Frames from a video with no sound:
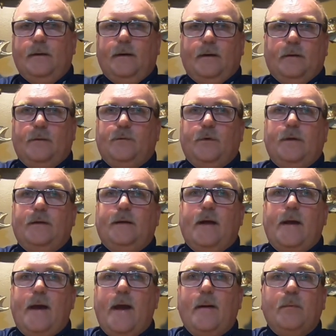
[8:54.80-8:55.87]
and let's say the
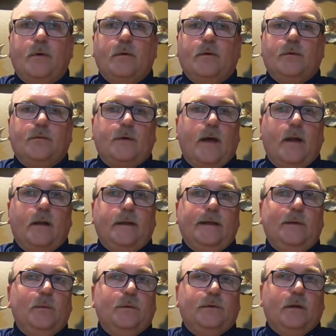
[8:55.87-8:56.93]
diameter is kind of
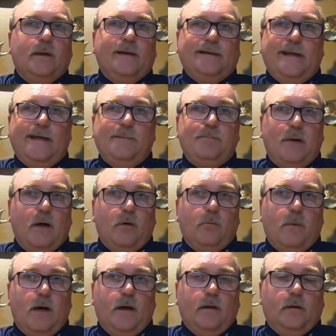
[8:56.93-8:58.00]
equal to like 8-pound
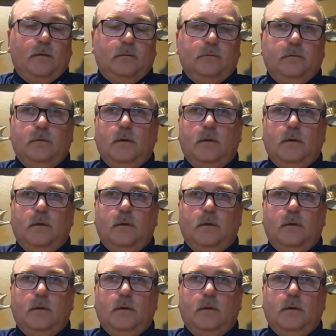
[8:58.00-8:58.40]
mono.